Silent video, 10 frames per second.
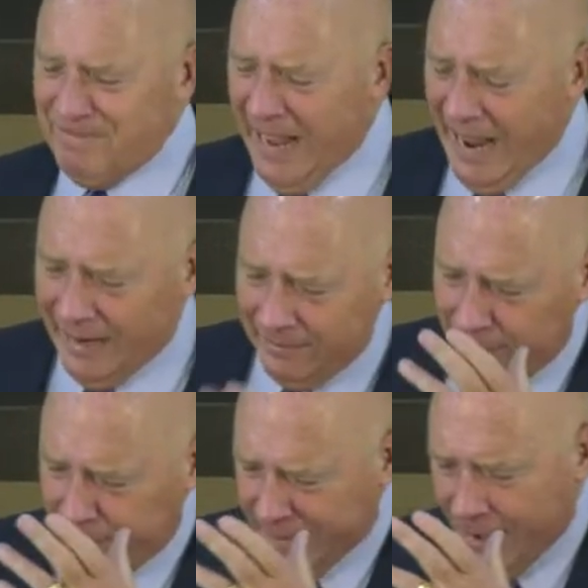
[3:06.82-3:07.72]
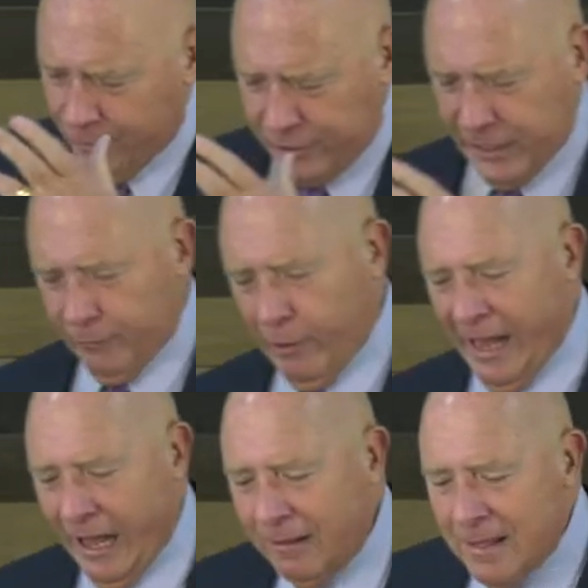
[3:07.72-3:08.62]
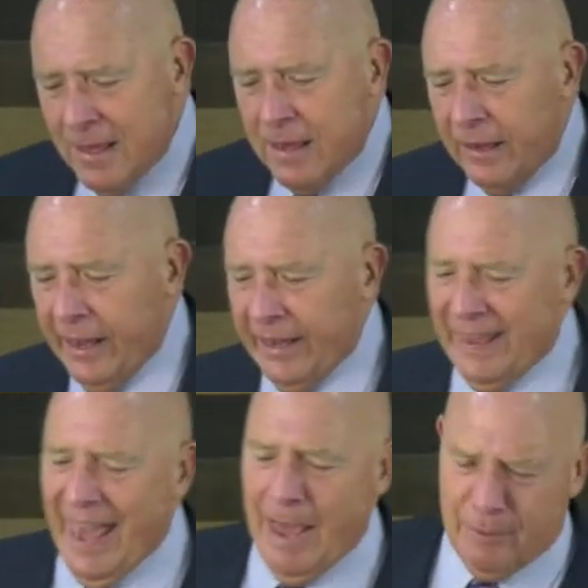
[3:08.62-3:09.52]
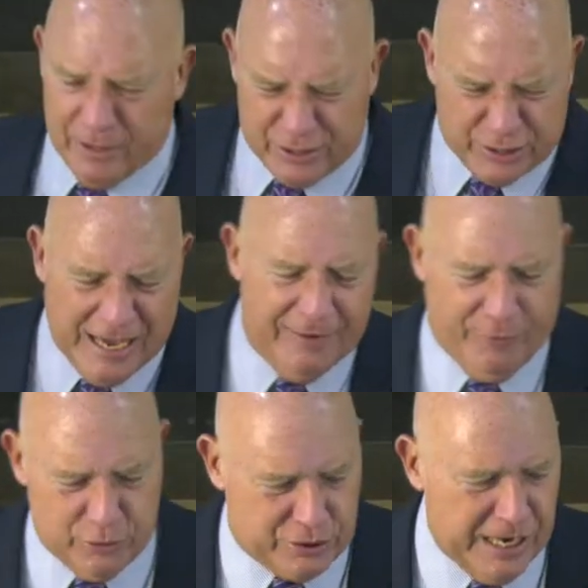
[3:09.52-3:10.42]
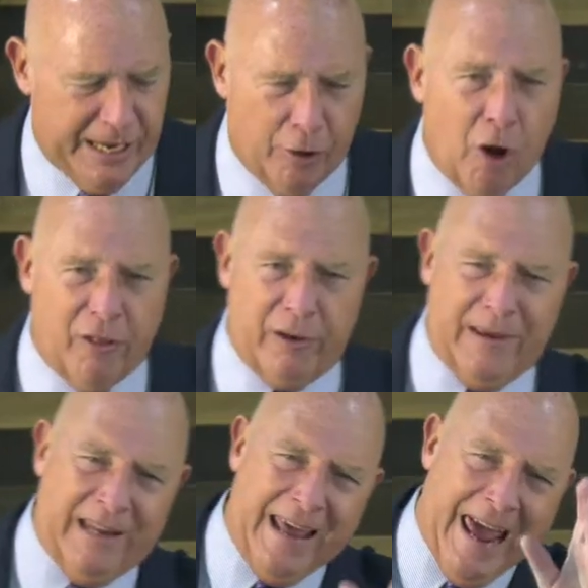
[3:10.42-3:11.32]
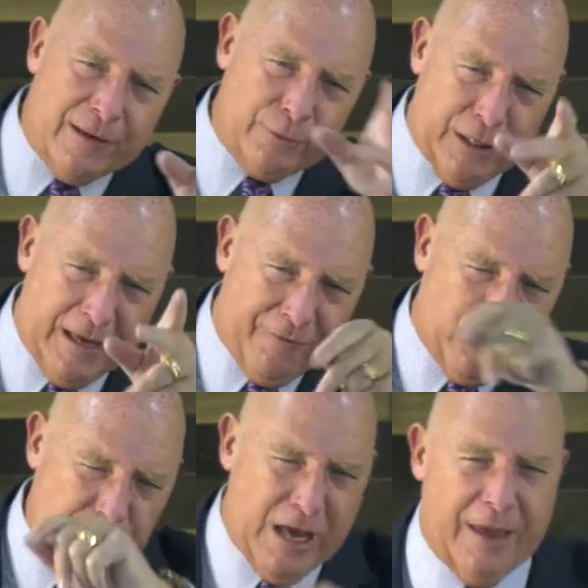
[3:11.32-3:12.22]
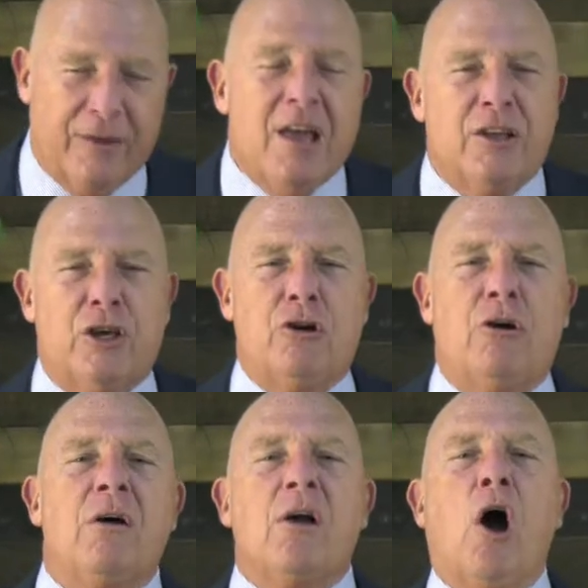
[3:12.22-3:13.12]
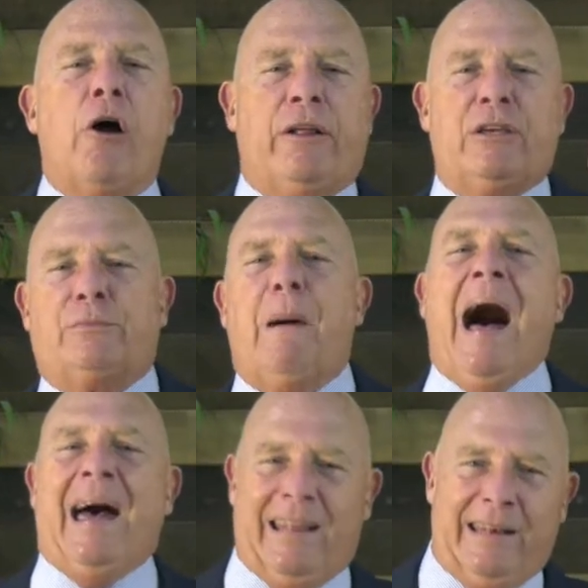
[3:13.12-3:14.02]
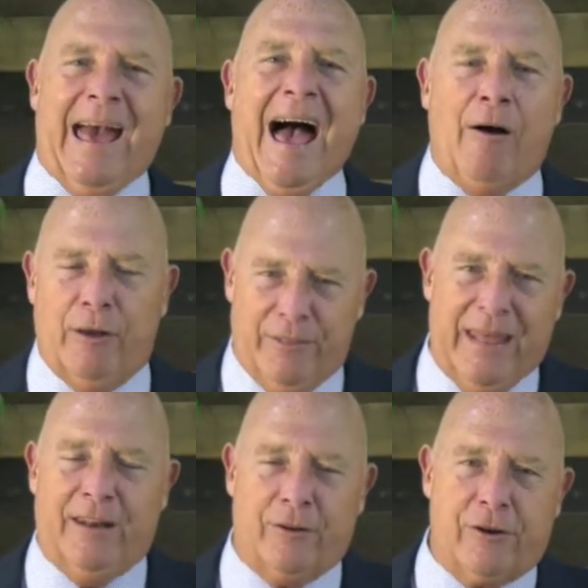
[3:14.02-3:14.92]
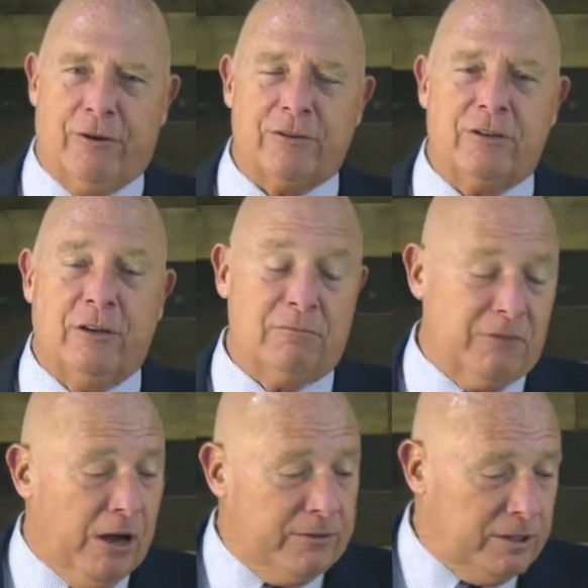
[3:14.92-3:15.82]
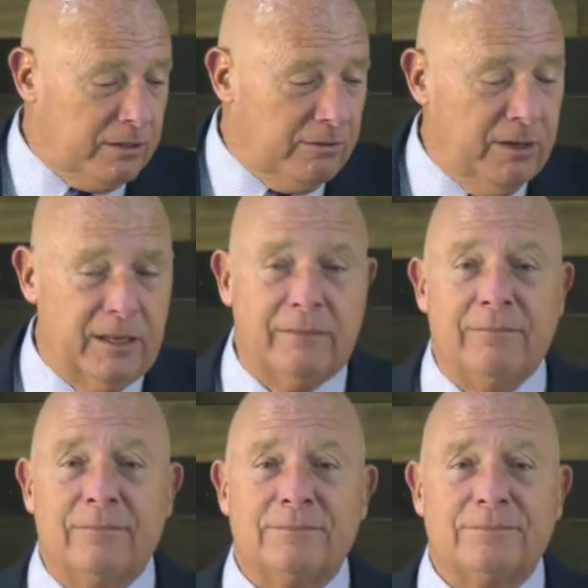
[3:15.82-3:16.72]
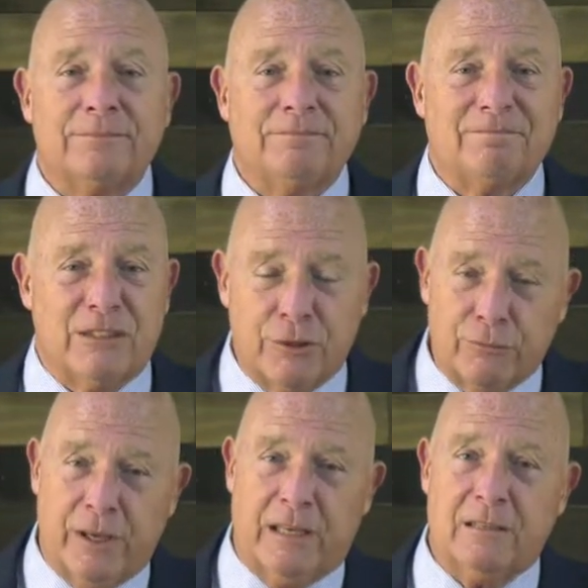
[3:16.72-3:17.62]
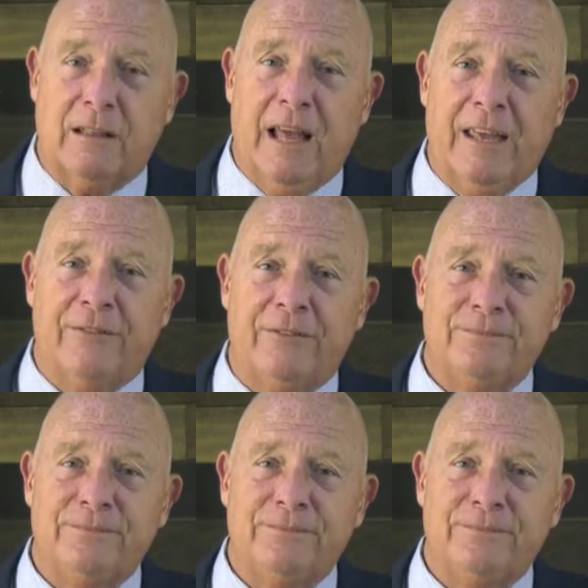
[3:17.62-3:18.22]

And uh, the devil said, Well, uh, yeah, but skin for skin, all that a man has will he give for his life. You hurt his body now, and then he'll curse you. And God said, Go ahead. Just don't take his life.